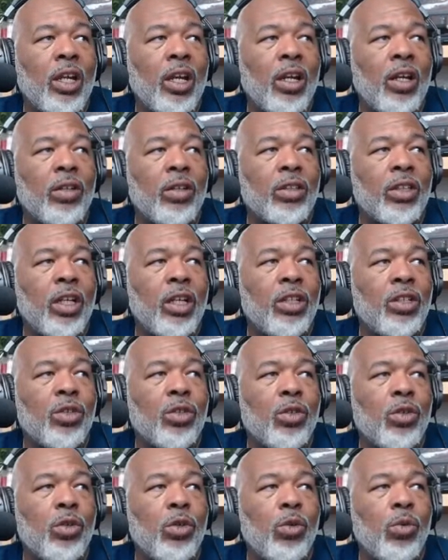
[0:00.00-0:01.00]
Hell's
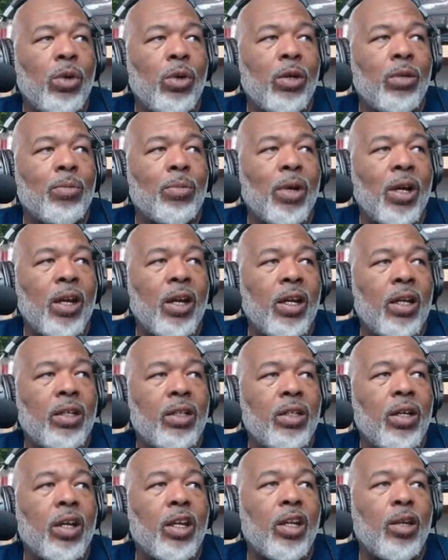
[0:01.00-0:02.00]
Angel who went by
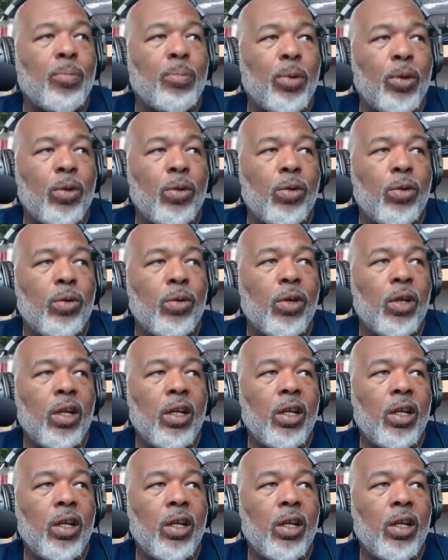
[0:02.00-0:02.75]
Dougie Poo,